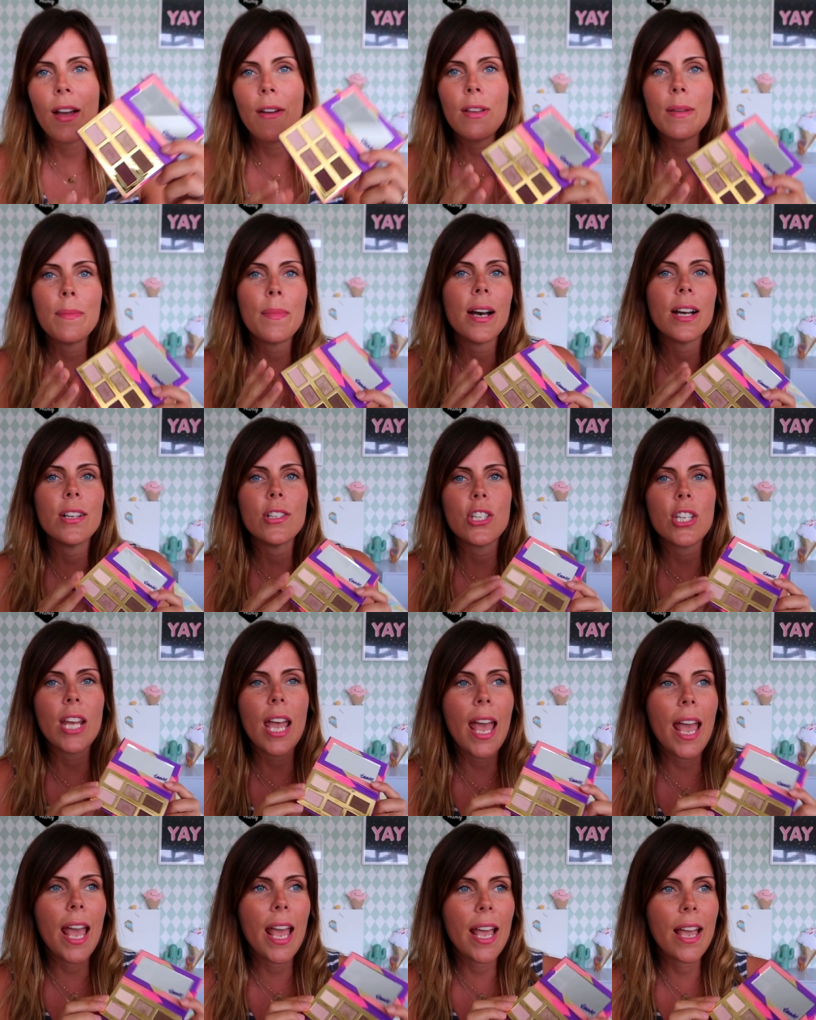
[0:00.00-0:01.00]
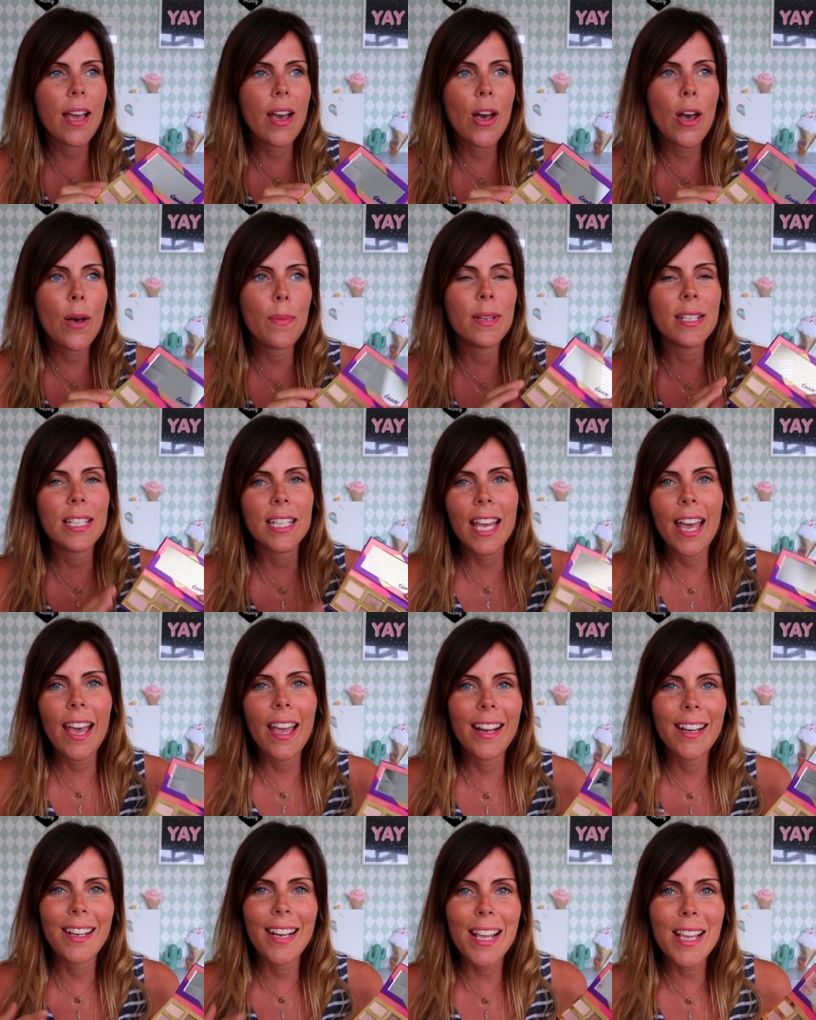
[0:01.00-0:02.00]
very much a Urban
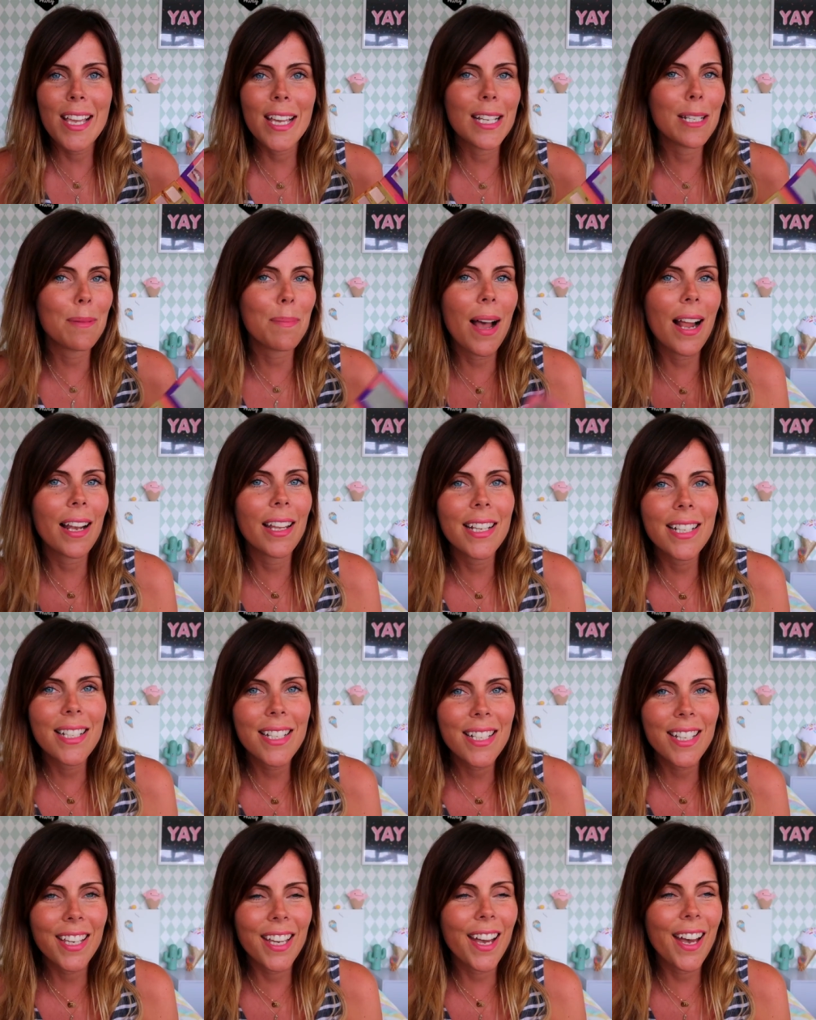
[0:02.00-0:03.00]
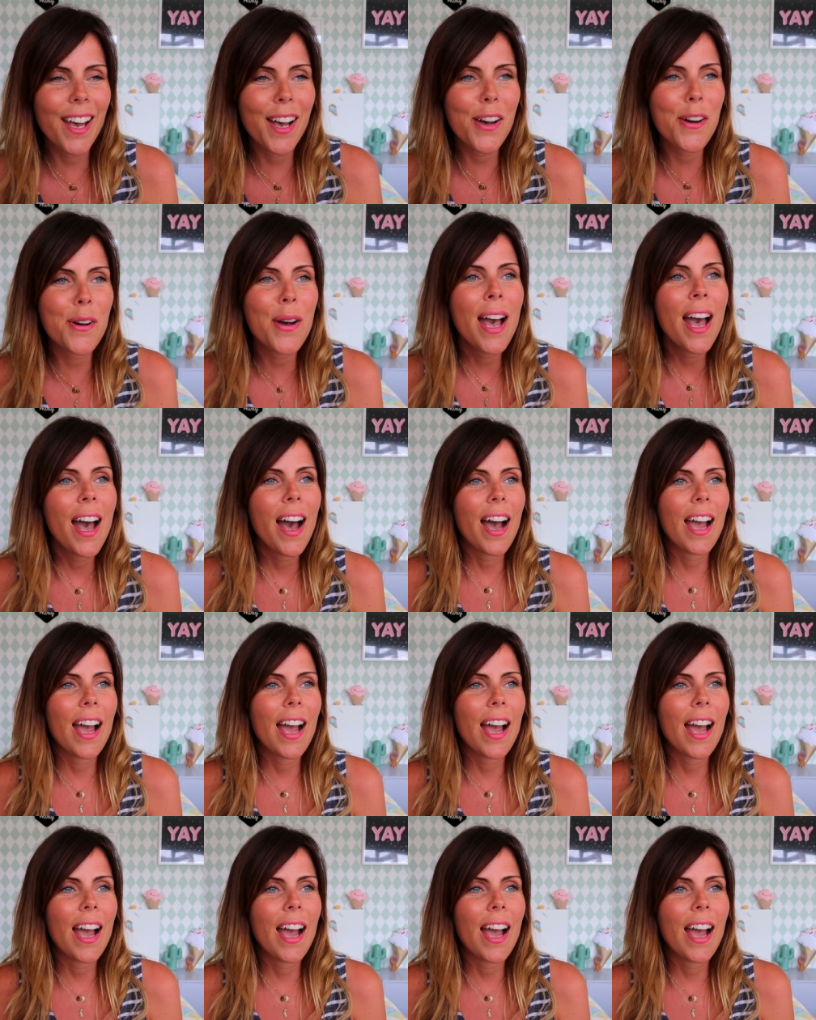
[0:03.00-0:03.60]
Decay Naked palette girl.